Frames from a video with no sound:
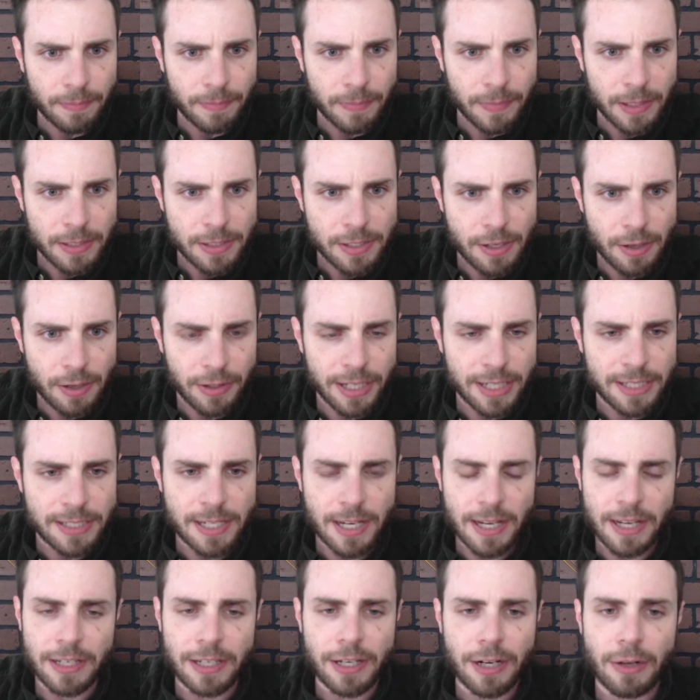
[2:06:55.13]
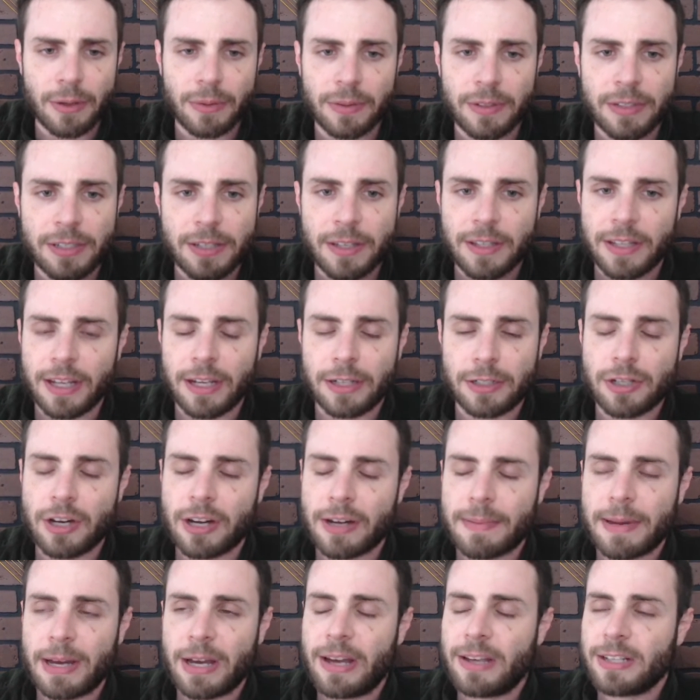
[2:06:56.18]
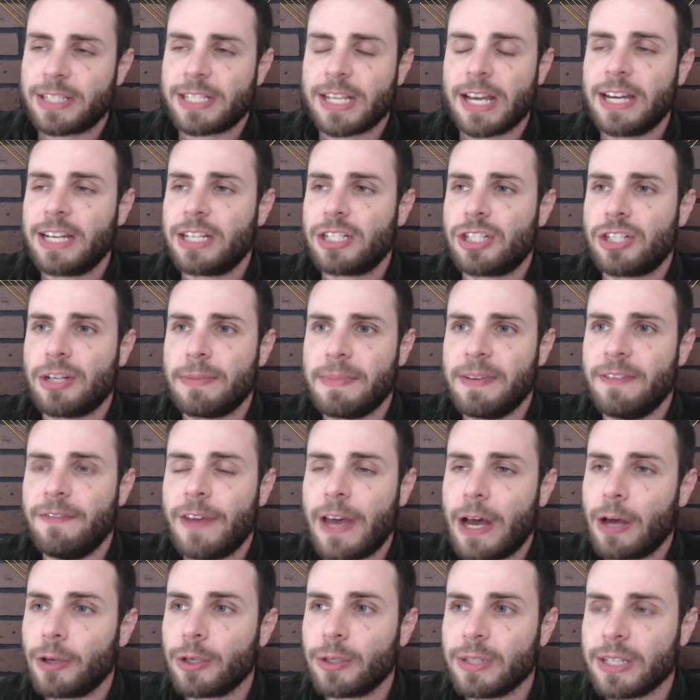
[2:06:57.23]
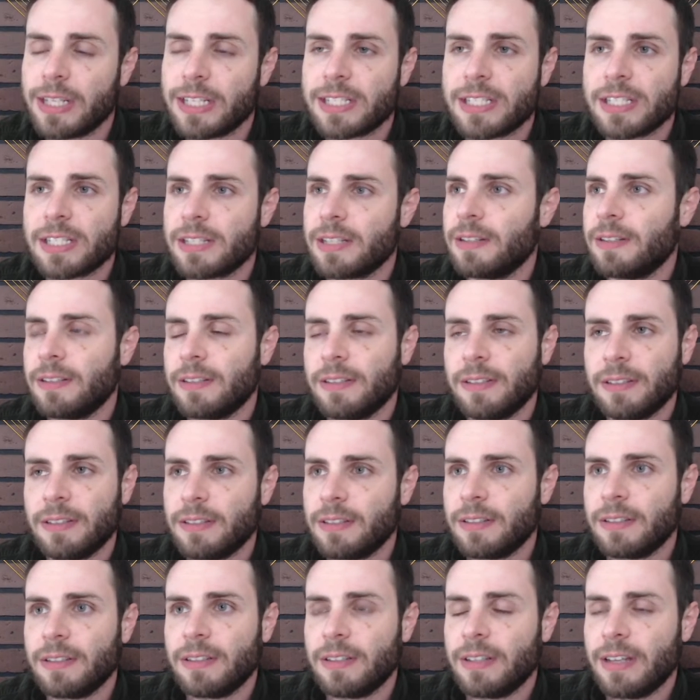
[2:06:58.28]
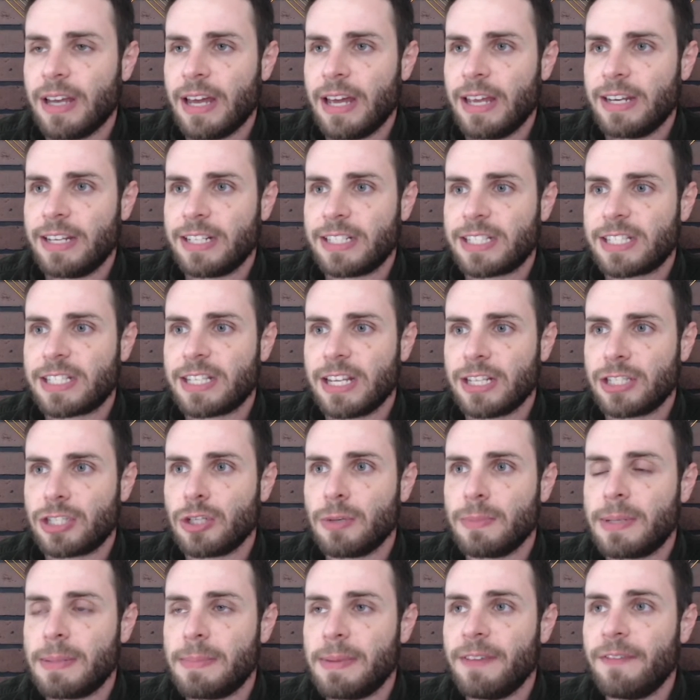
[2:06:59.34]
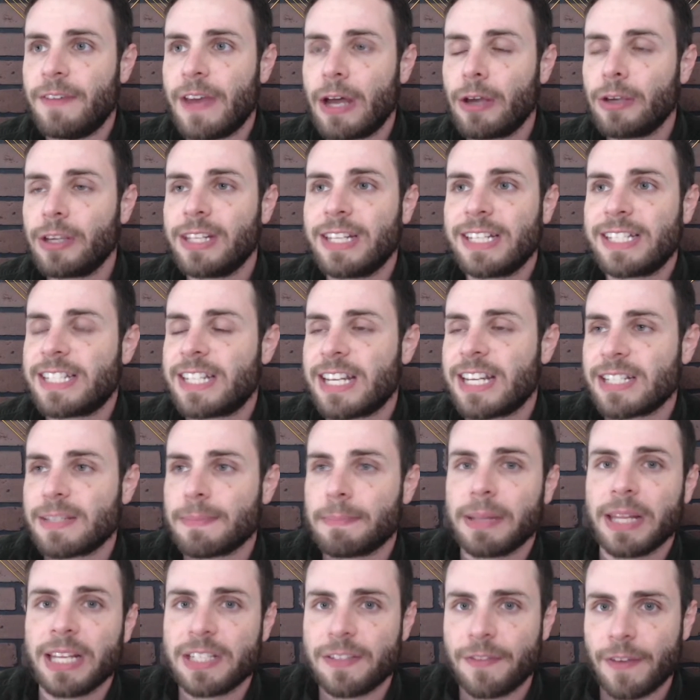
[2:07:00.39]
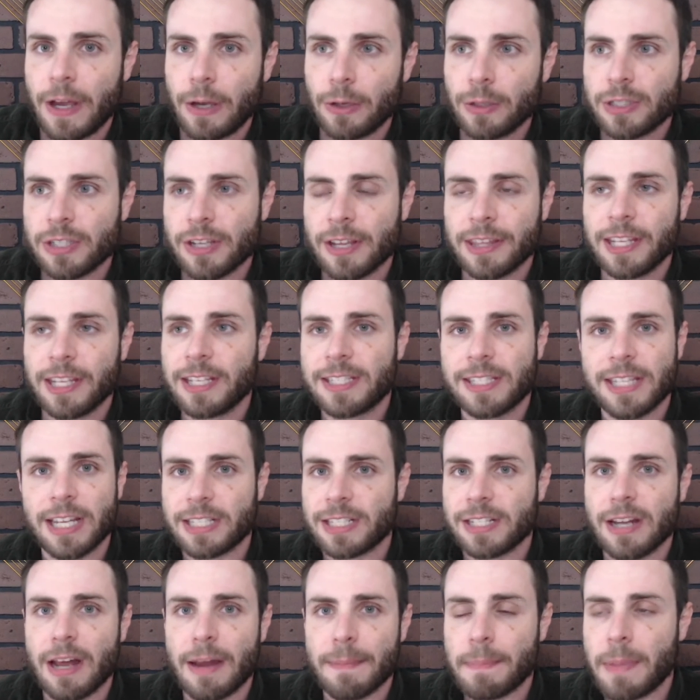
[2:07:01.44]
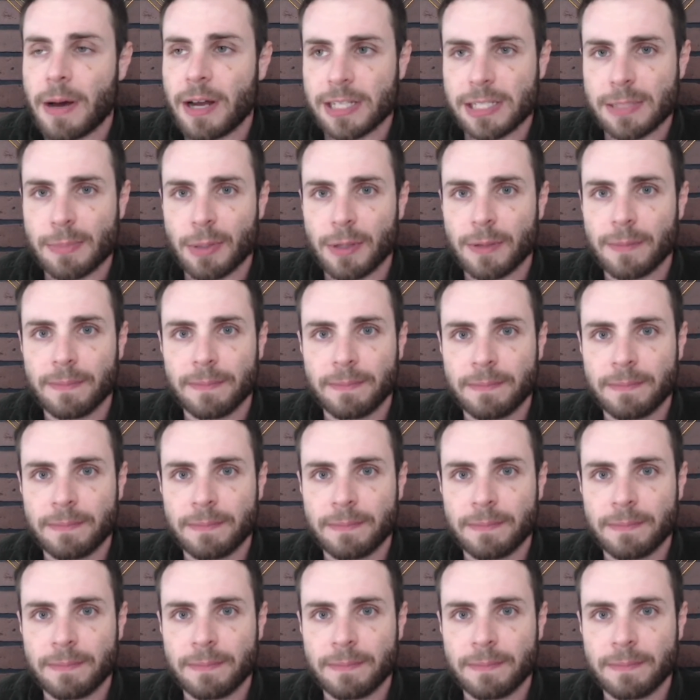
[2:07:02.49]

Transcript: So they say, they talk about how science should be valueless, and it's assumed to be valueless. It doesn't place values on things. That's not possible.